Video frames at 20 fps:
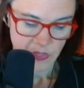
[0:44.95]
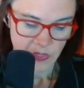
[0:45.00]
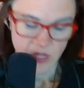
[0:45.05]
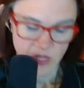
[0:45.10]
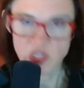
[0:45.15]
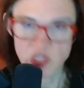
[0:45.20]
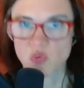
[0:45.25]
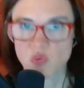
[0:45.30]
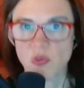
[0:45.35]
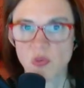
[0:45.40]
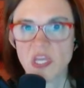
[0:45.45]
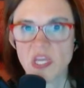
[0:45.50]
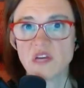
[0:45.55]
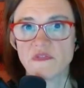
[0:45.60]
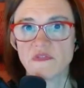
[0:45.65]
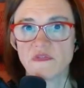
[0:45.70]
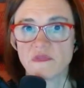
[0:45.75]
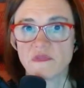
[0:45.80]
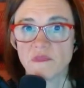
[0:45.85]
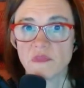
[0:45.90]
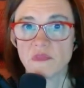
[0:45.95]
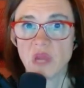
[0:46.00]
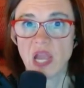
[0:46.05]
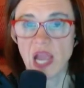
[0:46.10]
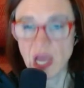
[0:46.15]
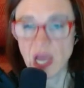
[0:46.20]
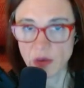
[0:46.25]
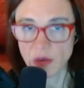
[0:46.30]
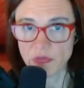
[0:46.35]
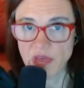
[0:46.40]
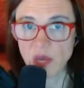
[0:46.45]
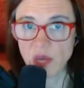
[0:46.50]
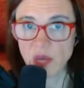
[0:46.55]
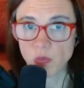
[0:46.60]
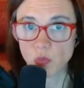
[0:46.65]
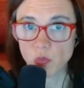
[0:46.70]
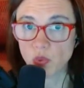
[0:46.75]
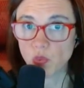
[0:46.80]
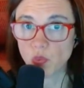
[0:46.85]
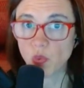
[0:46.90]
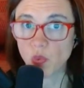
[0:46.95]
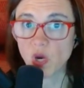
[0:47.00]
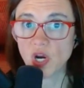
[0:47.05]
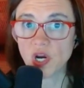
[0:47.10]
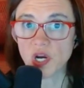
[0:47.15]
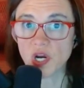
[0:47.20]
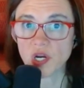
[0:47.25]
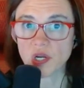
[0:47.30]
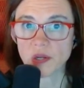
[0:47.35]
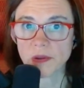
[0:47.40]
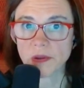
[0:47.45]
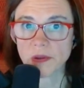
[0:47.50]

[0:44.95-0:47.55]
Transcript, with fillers: this week of how that would work.